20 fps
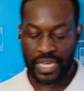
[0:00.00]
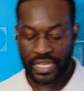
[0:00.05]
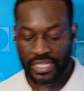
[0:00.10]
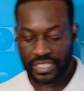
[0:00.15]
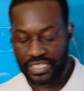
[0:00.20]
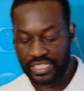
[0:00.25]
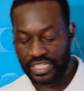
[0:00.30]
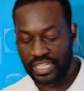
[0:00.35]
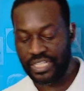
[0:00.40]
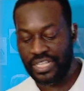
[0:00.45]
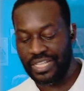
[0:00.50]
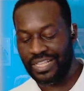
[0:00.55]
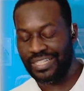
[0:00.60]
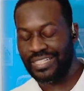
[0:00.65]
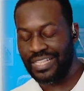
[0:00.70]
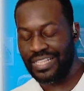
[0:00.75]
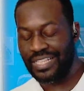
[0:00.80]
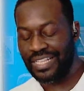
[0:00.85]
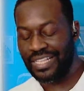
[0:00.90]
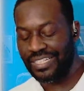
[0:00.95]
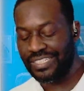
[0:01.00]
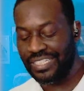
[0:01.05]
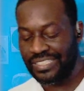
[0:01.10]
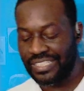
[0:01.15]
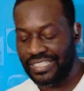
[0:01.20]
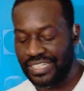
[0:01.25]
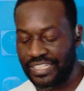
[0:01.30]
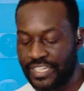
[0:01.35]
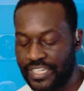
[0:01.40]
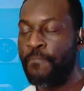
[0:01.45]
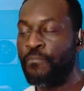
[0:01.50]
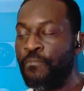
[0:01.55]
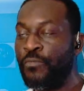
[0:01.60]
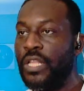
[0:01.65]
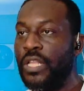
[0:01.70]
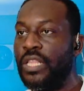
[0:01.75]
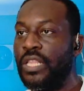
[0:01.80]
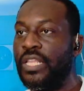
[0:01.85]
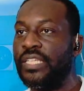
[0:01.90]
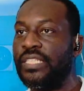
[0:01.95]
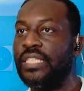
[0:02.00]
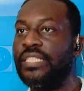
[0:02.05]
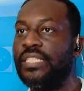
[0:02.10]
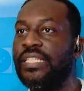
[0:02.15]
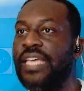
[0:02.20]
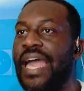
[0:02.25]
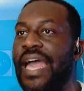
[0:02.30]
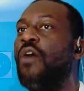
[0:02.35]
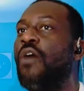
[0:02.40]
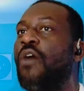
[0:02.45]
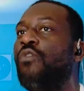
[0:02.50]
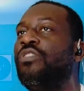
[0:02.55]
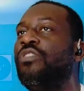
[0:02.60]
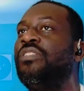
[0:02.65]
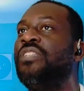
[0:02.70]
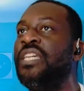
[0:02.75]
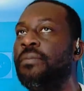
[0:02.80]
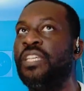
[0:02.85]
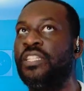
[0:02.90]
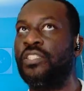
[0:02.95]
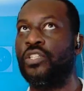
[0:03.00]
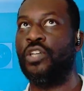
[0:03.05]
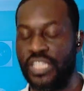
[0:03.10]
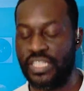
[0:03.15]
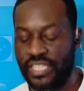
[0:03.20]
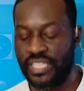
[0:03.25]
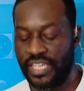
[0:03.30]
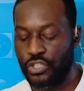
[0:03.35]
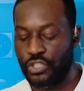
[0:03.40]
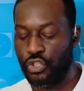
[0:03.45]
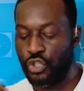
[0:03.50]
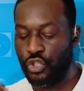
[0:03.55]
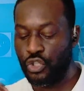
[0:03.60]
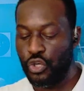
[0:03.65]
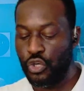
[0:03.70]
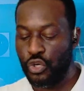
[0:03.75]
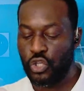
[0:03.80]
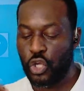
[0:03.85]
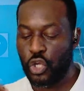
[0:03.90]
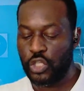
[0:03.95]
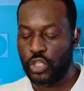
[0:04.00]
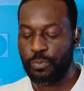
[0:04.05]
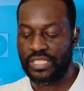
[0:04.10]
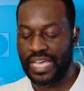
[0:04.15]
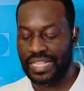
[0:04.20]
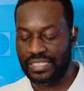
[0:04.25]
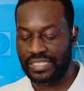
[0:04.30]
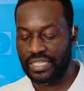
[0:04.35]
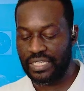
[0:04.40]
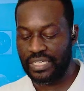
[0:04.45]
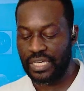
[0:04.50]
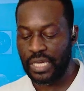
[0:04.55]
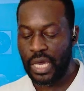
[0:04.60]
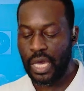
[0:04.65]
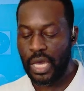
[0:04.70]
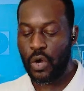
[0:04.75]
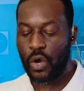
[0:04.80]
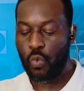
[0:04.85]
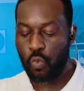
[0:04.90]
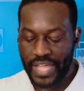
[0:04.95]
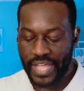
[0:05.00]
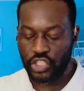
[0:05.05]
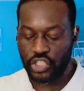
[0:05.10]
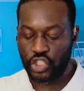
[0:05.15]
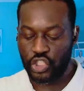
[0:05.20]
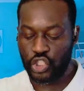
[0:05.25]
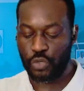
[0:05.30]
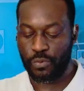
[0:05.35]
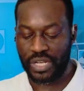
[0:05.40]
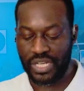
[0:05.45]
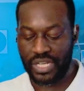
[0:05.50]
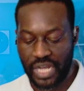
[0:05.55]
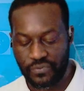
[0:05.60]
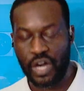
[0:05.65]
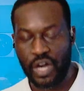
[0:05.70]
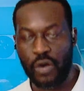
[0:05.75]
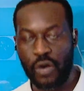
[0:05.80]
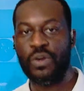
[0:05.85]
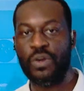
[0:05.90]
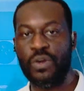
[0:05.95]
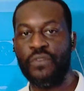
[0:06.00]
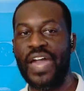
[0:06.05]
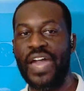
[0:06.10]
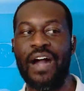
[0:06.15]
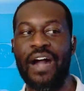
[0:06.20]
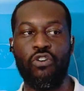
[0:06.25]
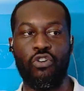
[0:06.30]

Listen to this, guys. Listen to how deep this goes. It says, use hospitality one to another without grudging.